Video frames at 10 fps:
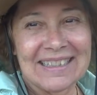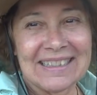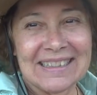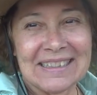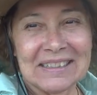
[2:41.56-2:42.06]

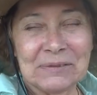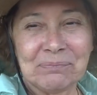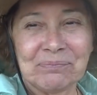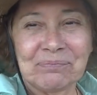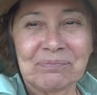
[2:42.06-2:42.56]

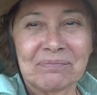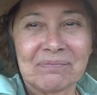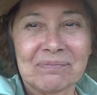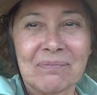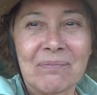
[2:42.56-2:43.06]
um,
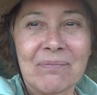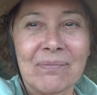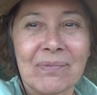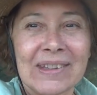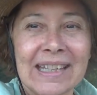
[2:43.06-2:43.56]

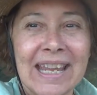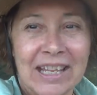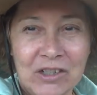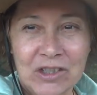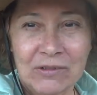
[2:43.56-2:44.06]

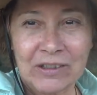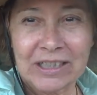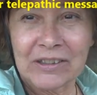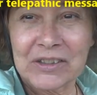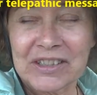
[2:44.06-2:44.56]
energy
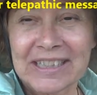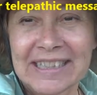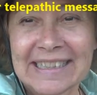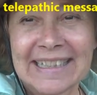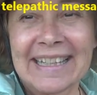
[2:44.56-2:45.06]
field,
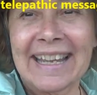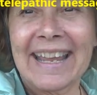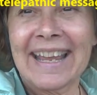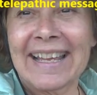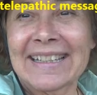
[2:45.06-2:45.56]

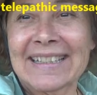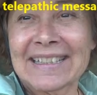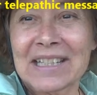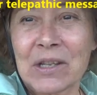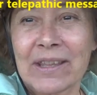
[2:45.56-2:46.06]
and
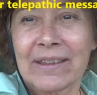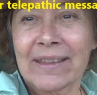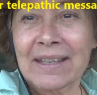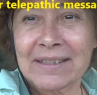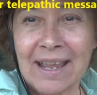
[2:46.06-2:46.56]

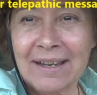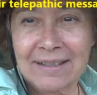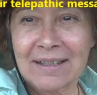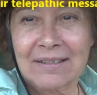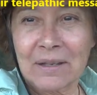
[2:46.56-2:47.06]
that tags
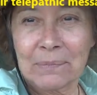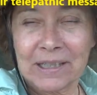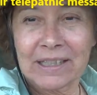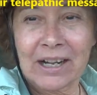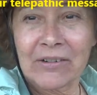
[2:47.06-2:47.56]
into
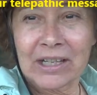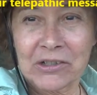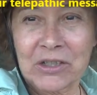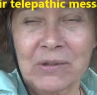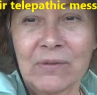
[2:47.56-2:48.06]
something in our
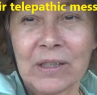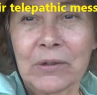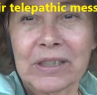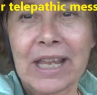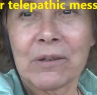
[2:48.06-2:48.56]
energy
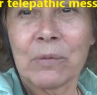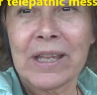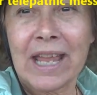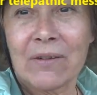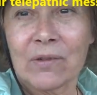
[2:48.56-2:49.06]
field, and
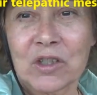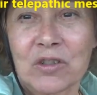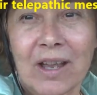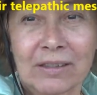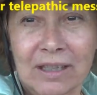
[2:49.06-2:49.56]
we have a
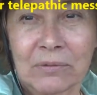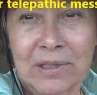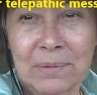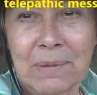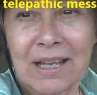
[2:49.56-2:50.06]
shotgun
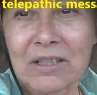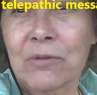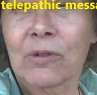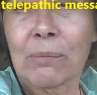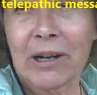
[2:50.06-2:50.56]
response
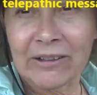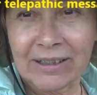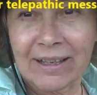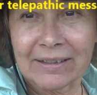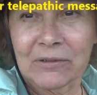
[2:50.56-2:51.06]
from our
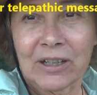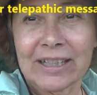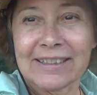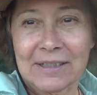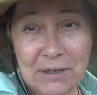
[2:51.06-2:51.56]
gut,
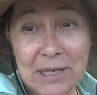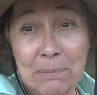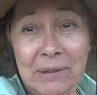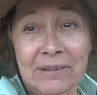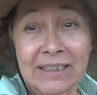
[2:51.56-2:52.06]
right?
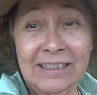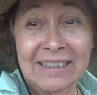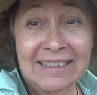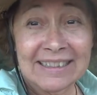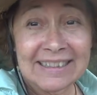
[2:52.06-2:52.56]
Typically.
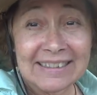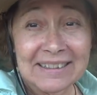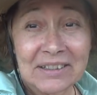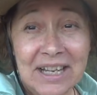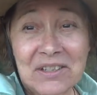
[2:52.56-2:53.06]

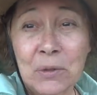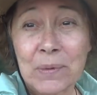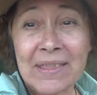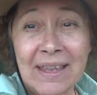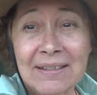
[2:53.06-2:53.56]
Okay, so
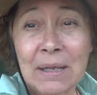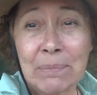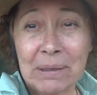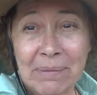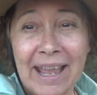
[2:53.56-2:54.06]
we think
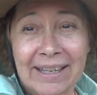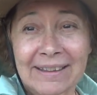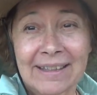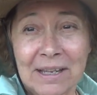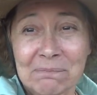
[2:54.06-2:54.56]
something back
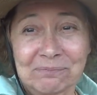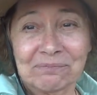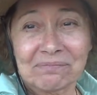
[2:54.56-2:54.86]
at them.